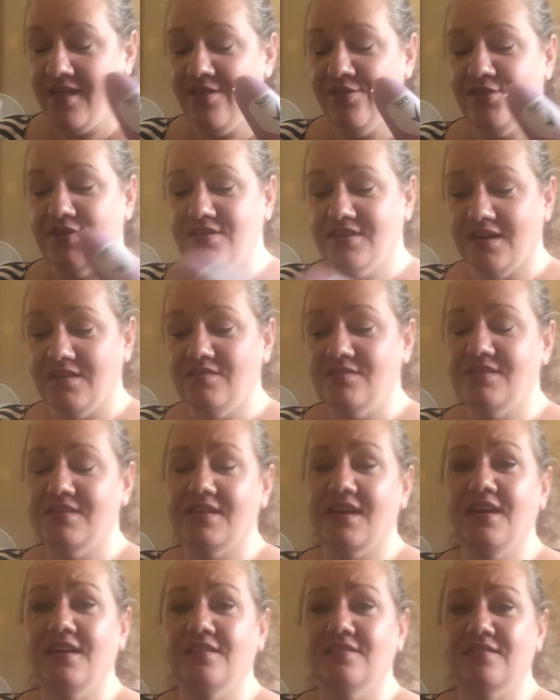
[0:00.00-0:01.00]
the
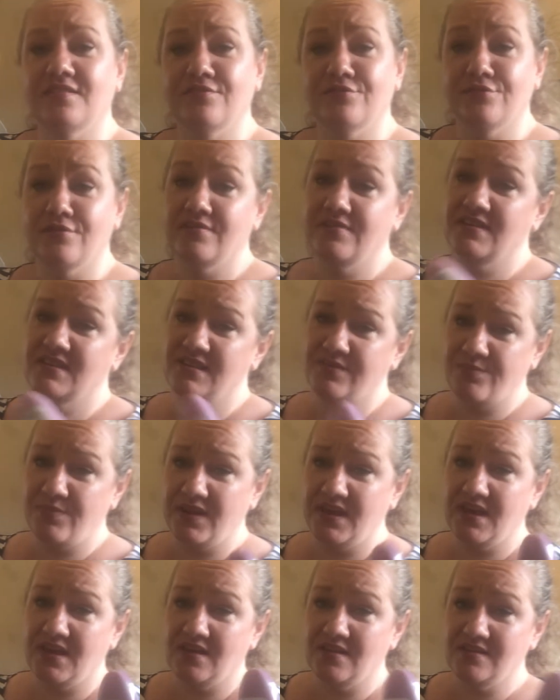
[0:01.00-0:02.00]
downside to the
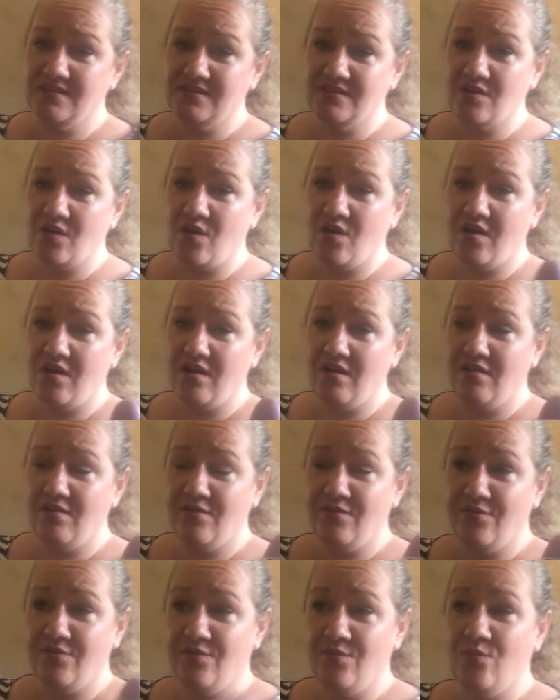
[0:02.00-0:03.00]
sprays are
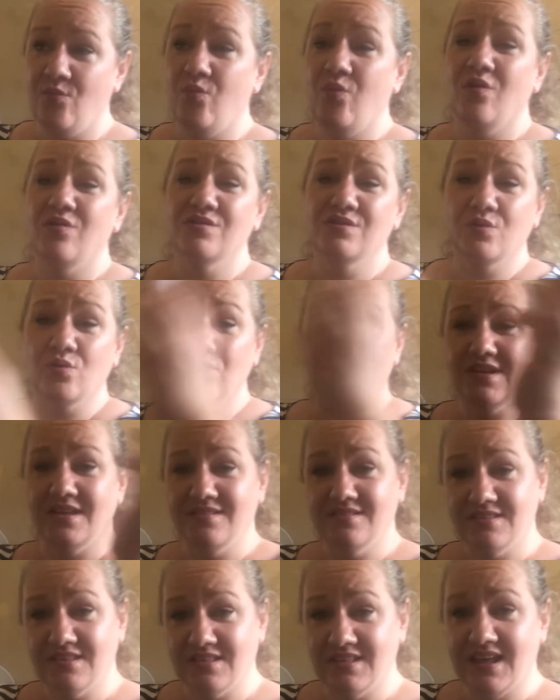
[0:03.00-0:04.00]
what's going
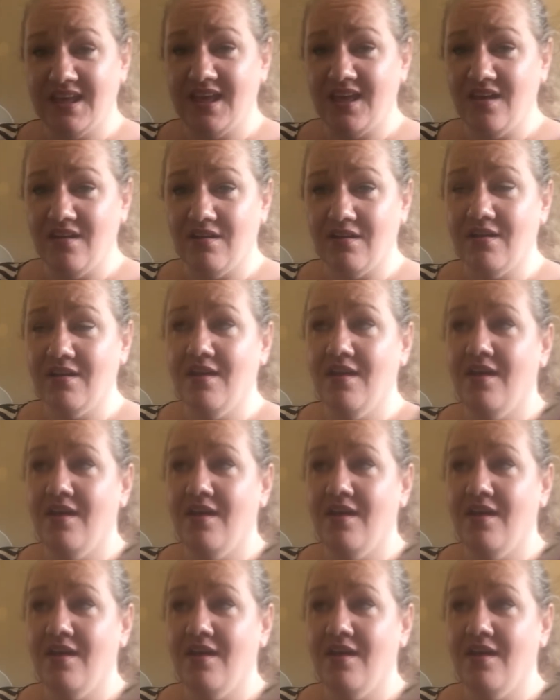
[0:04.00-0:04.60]
into the air,